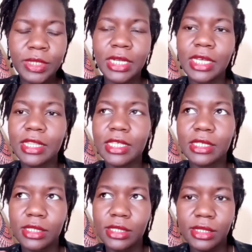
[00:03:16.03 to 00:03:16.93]
like the
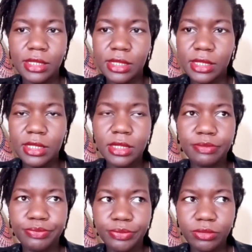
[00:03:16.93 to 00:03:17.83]
CC
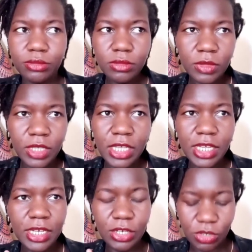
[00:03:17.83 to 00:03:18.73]

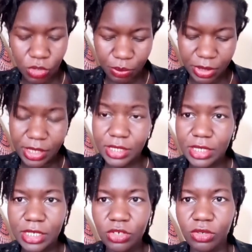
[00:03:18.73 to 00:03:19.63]
copyright.
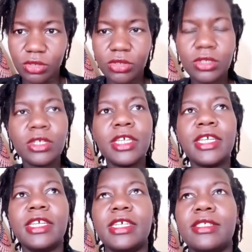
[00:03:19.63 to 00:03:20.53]
No,
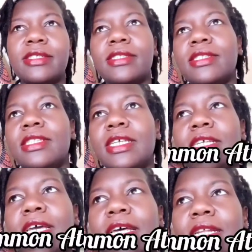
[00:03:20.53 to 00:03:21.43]
yes, they
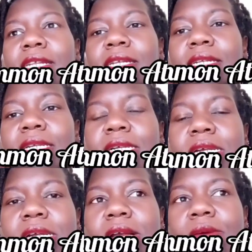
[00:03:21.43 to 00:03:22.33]
are
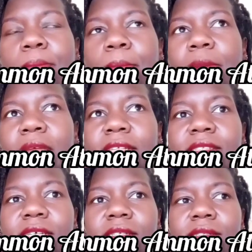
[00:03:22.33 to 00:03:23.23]

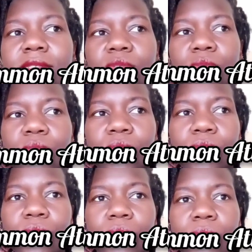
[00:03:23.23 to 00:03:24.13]
licensed to.
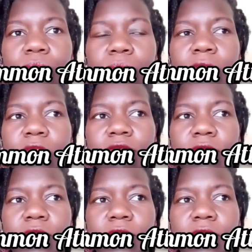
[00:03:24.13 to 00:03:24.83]
They have